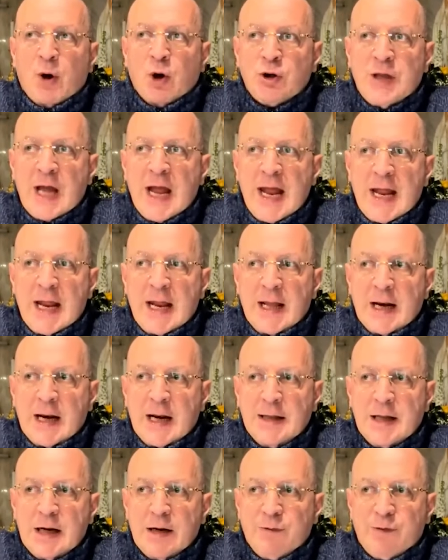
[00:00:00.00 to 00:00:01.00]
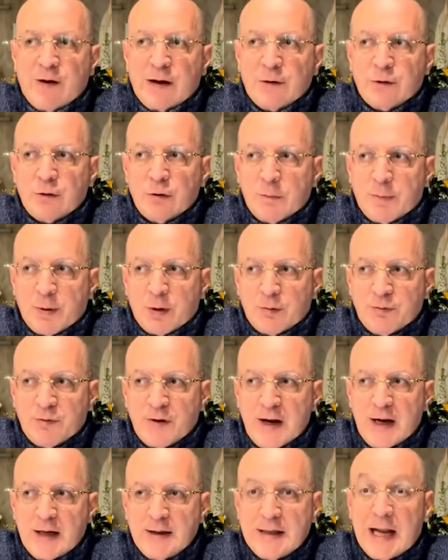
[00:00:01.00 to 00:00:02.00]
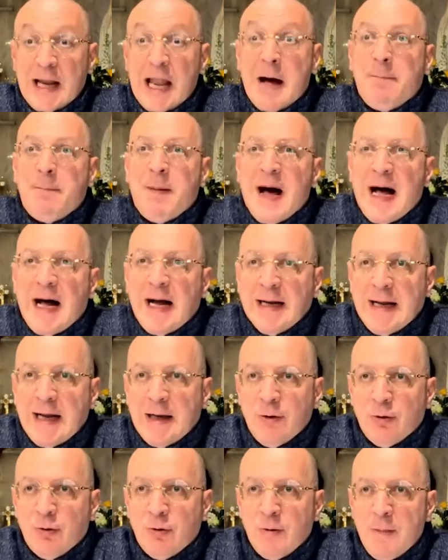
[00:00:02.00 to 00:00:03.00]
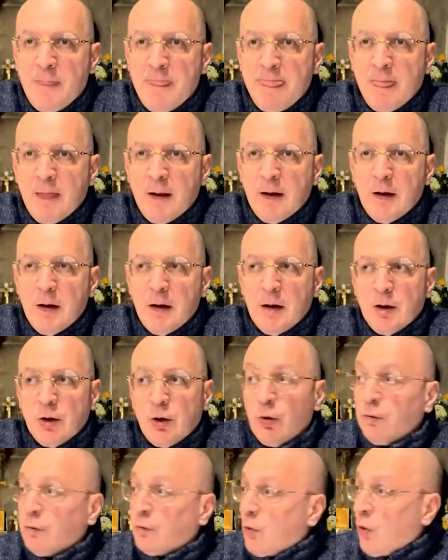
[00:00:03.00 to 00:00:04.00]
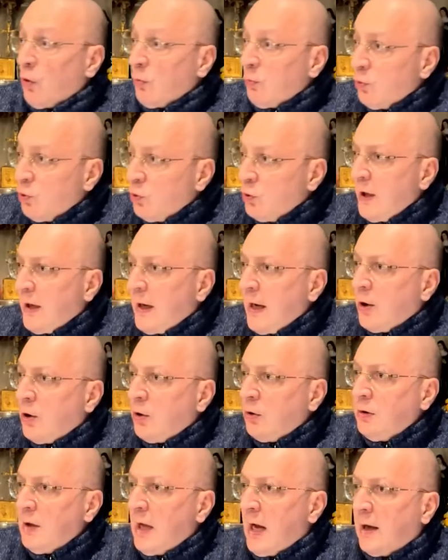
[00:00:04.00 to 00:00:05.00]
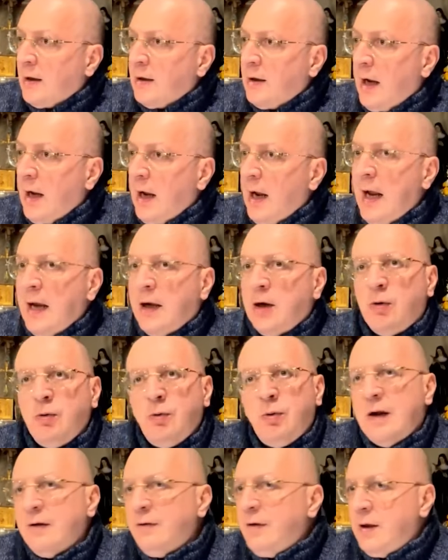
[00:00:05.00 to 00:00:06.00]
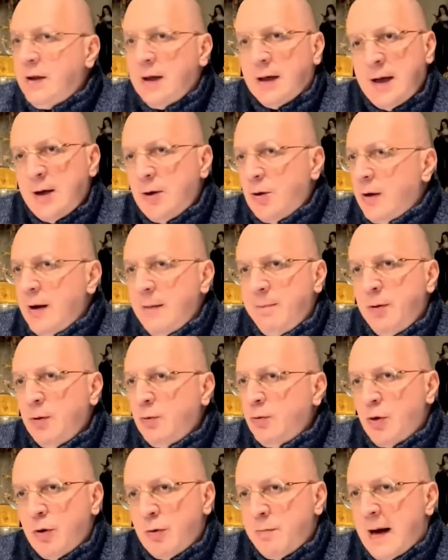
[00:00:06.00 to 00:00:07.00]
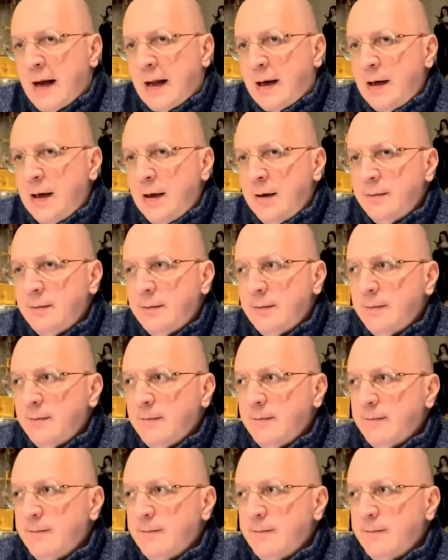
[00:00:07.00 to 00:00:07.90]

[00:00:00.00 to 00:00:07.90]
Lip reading: In any case, I thank the courage of Aldo Maria Valli. I'm sorry that this episode is going live on Facebook.